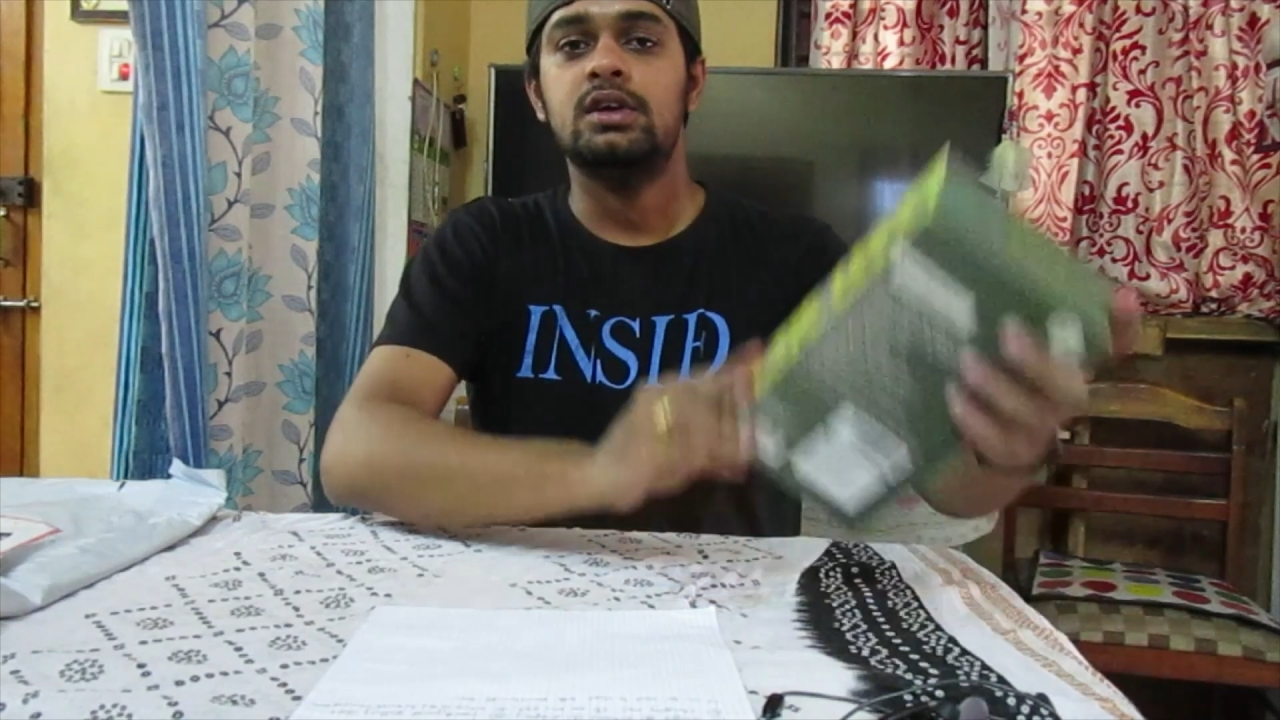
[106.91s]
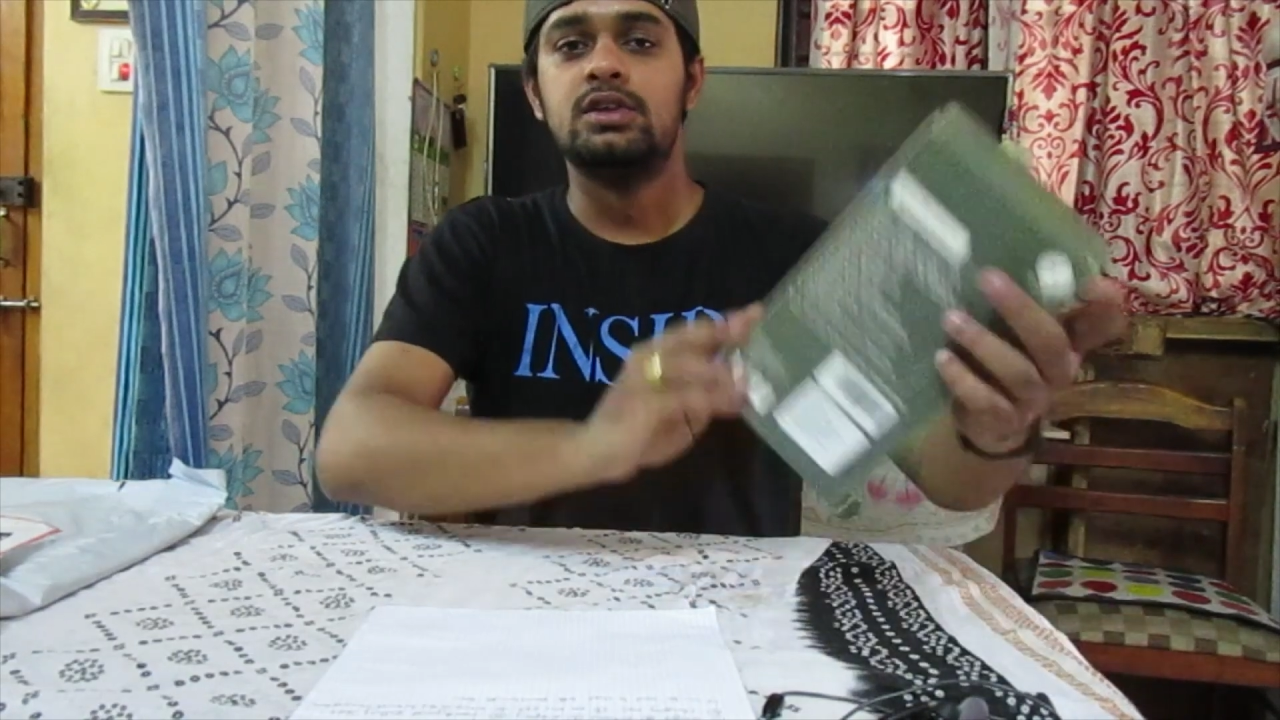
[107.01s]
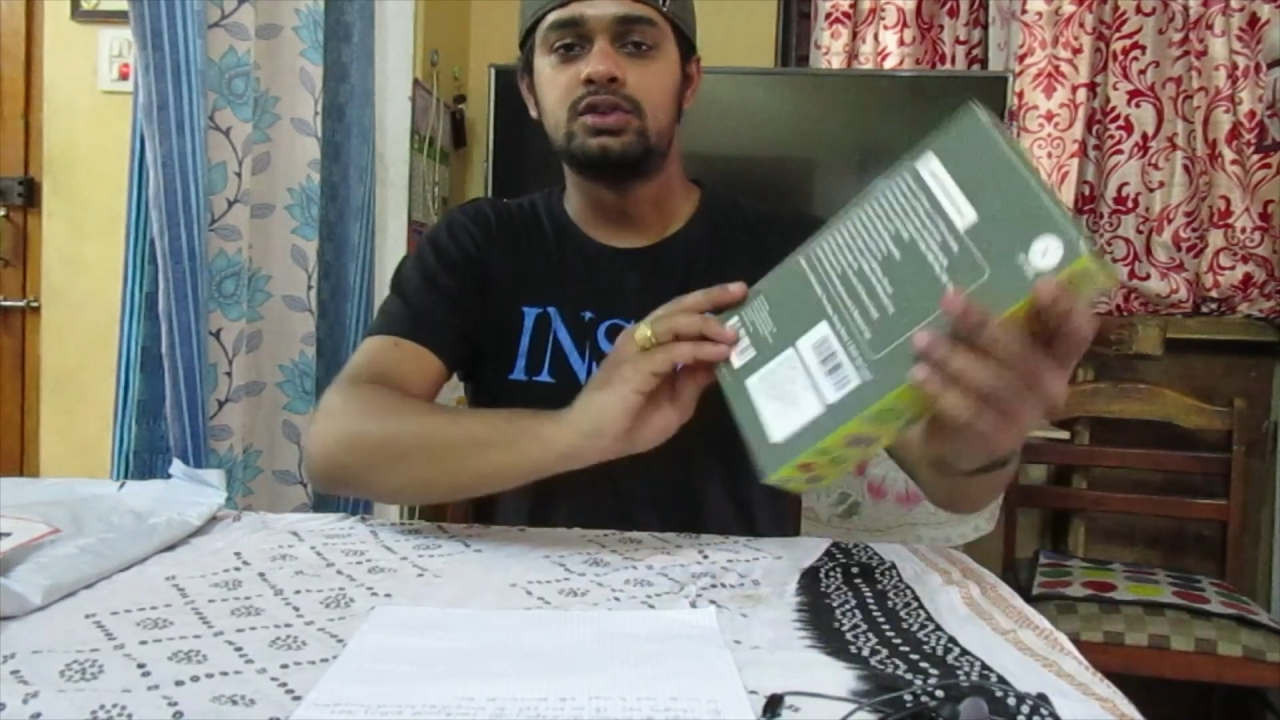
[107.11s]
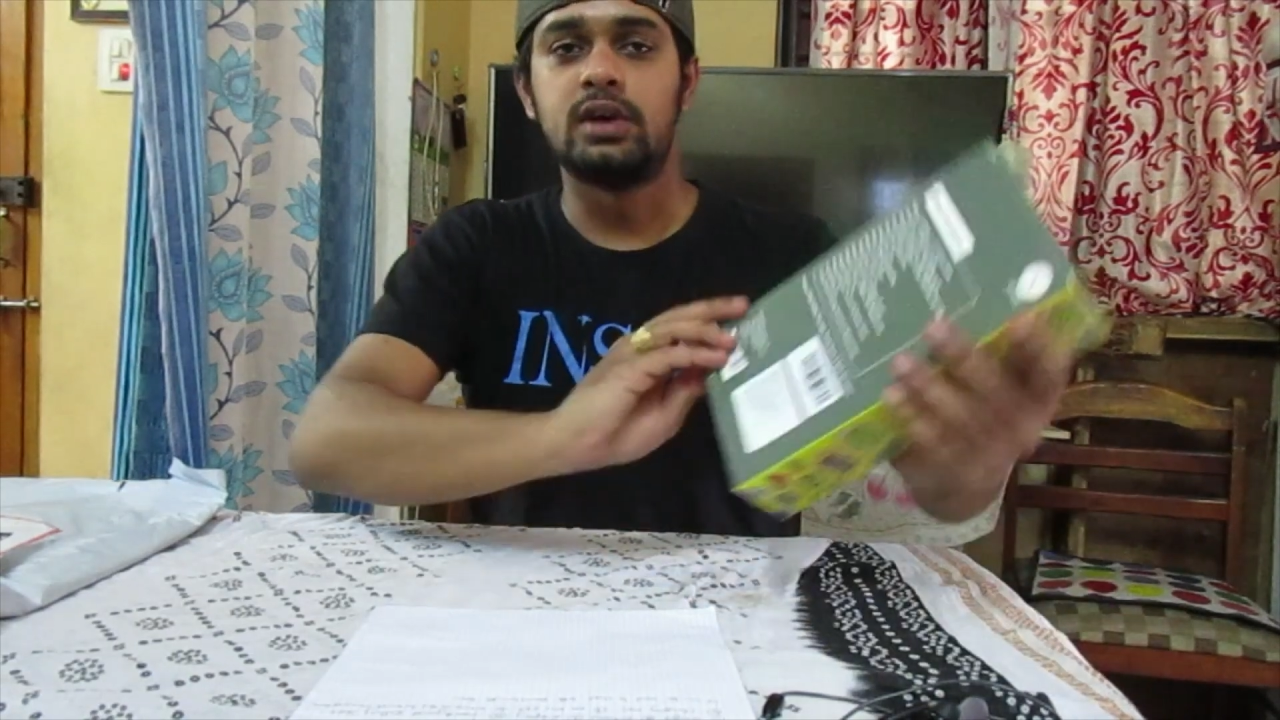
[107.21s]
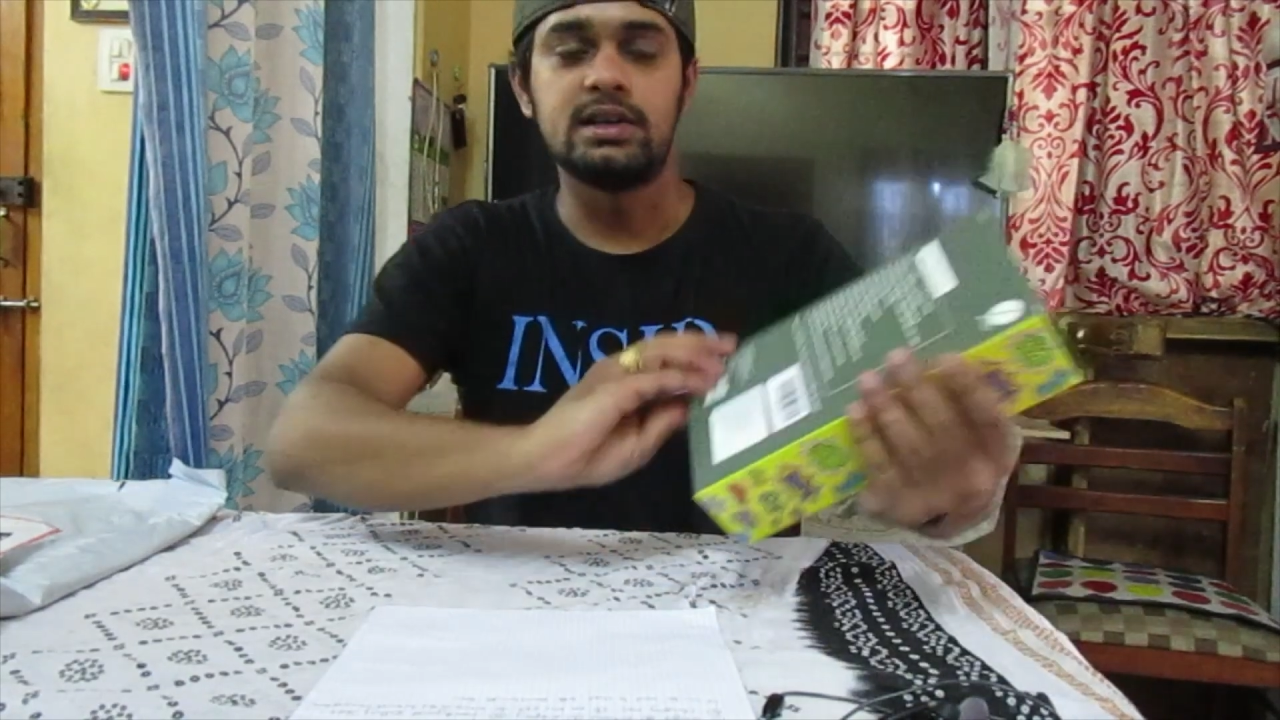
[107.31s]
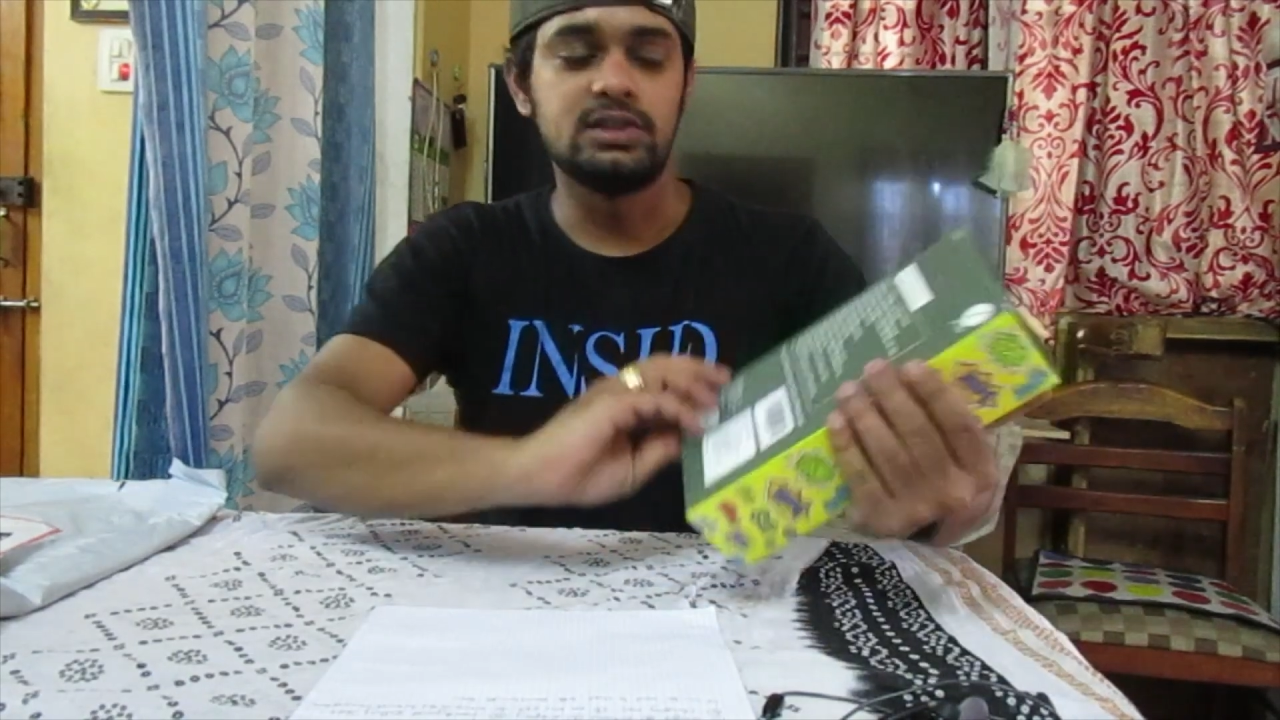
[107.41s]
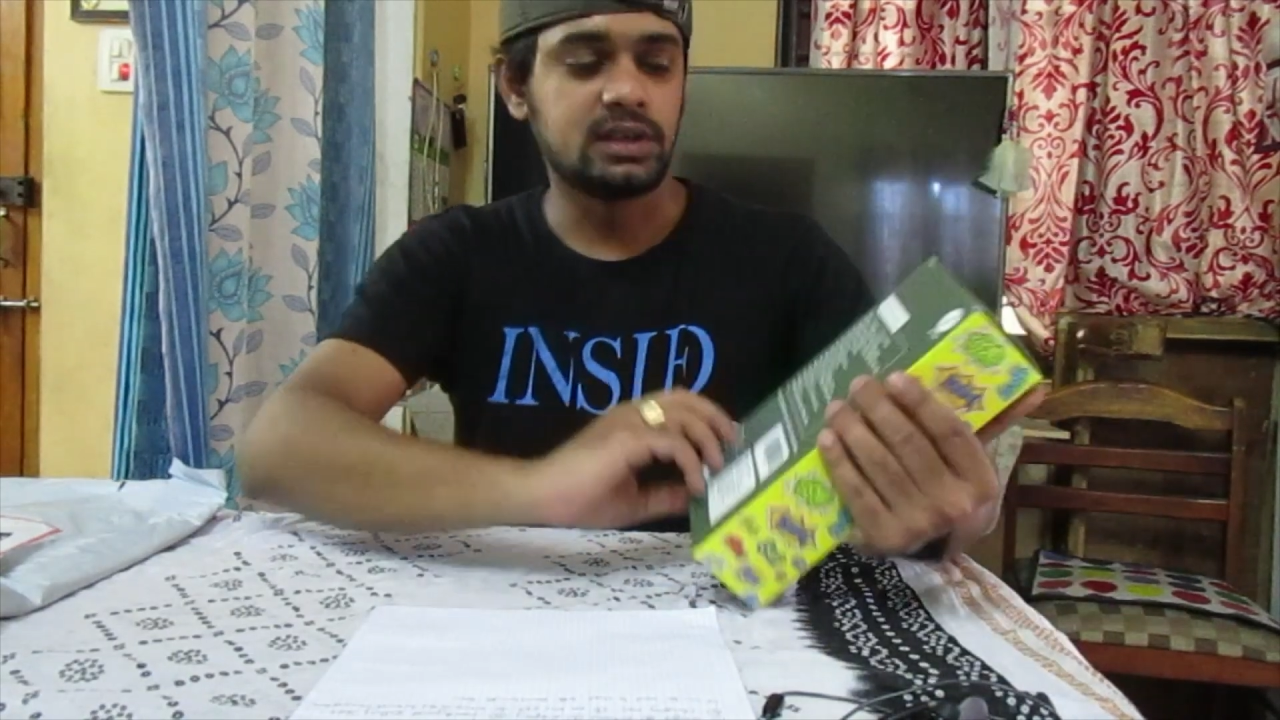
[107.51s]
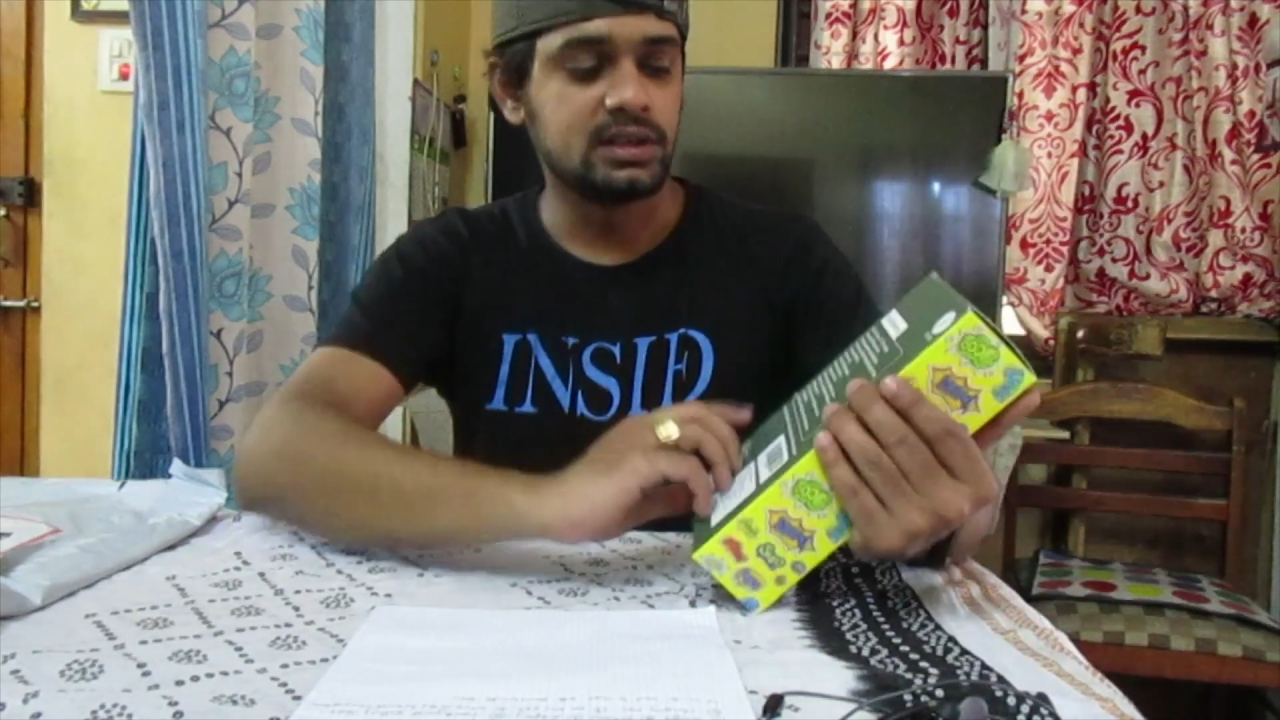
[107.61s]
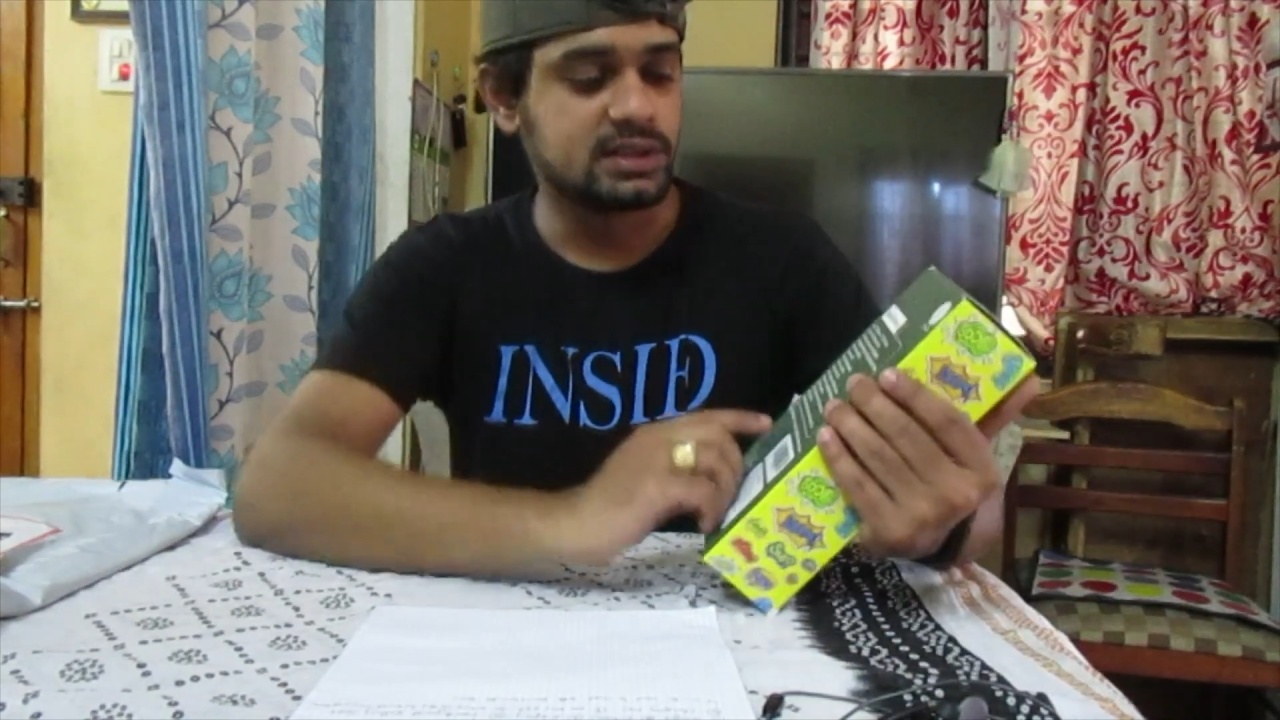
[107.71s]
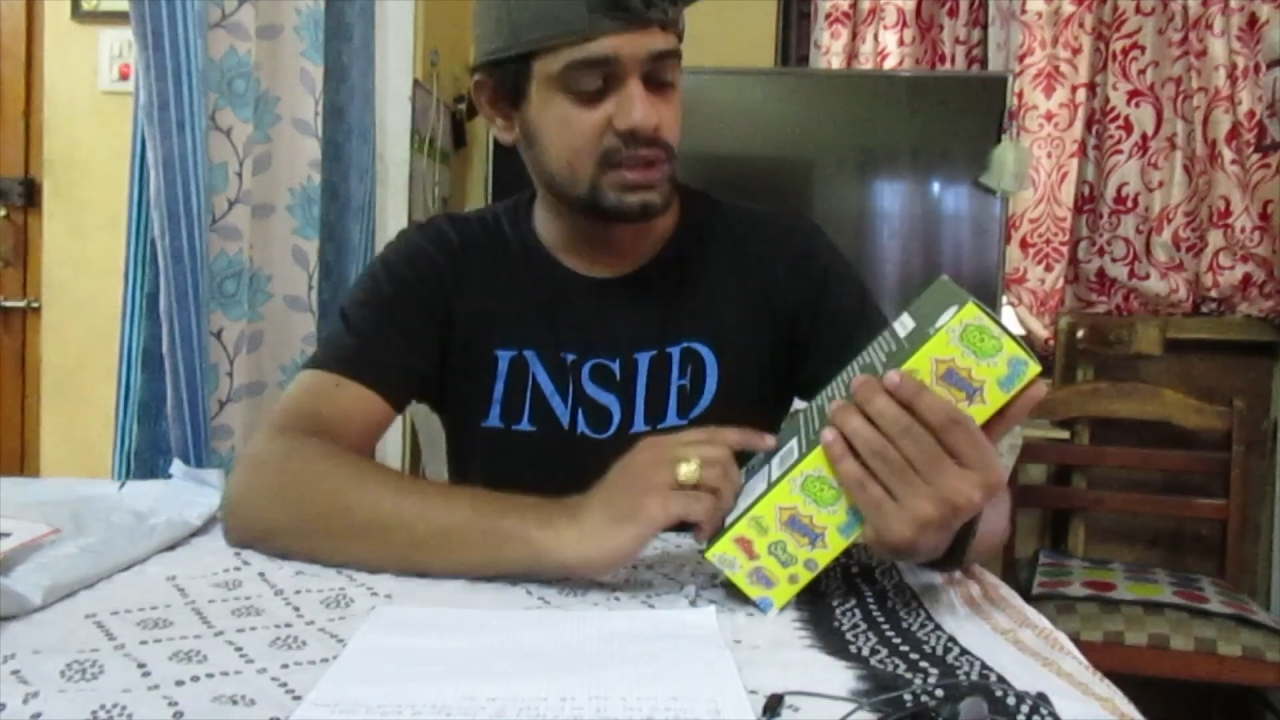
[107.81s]
So as you
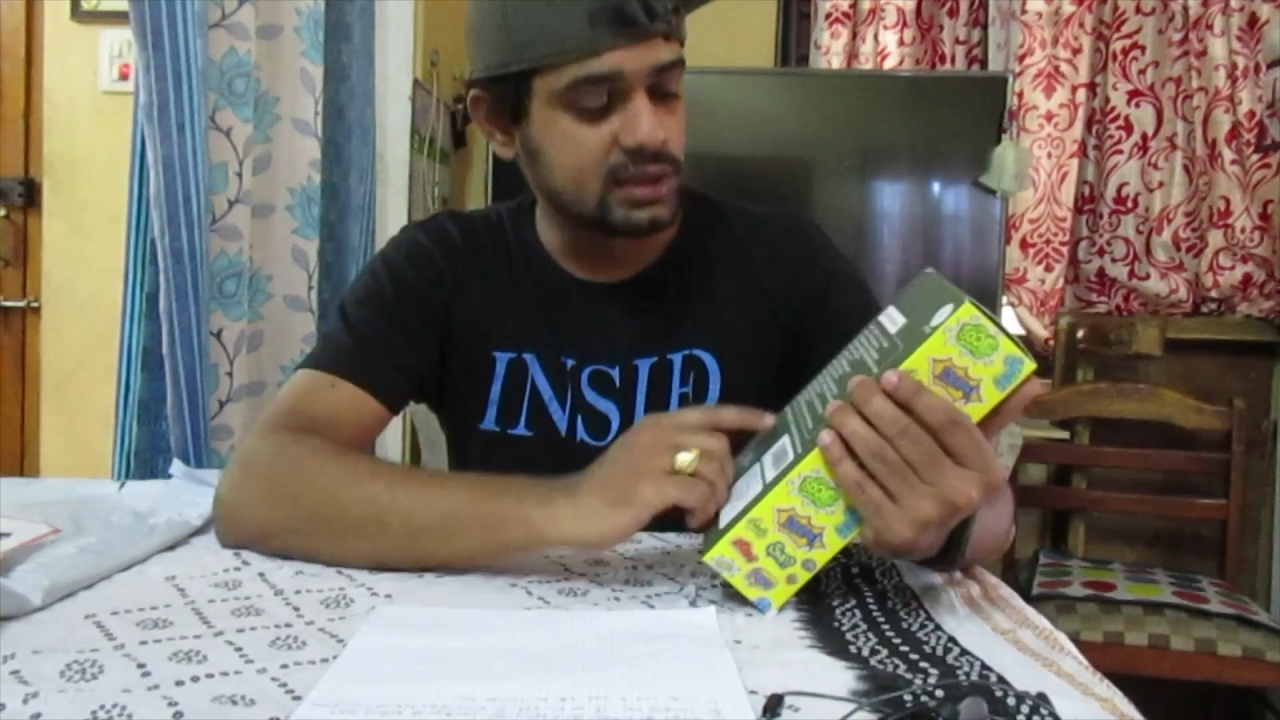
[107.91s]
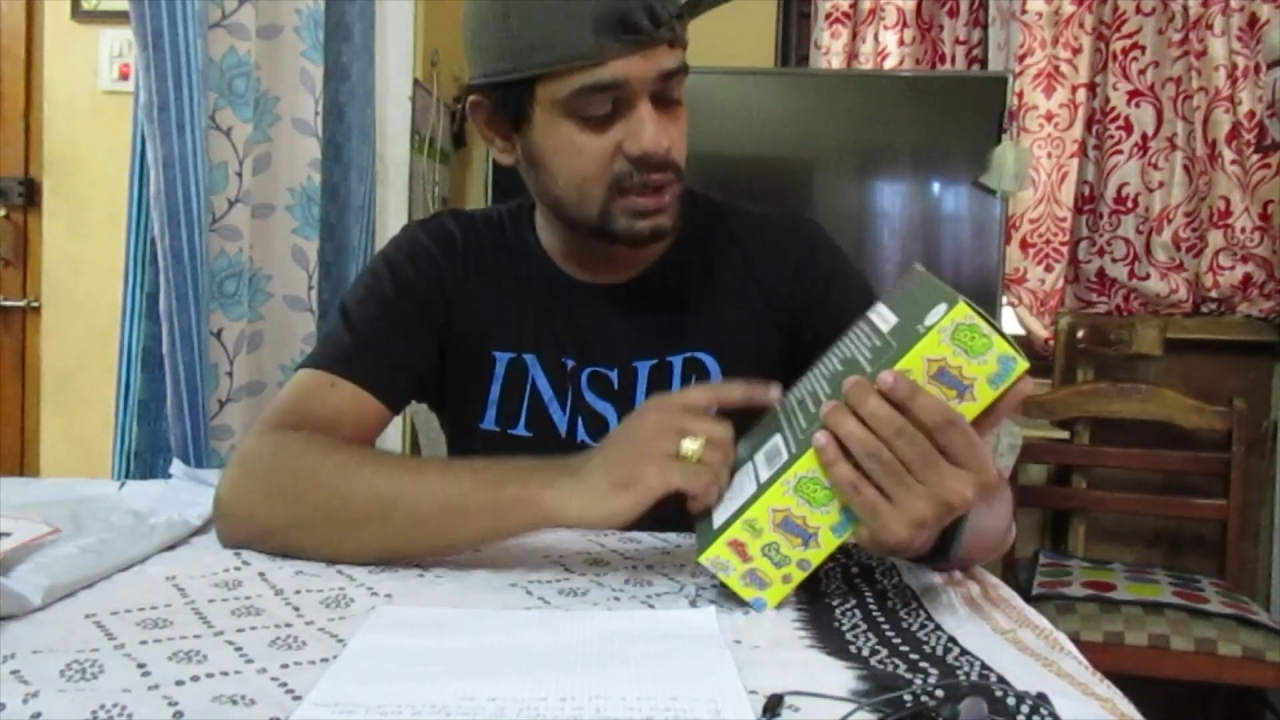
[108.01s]
can see,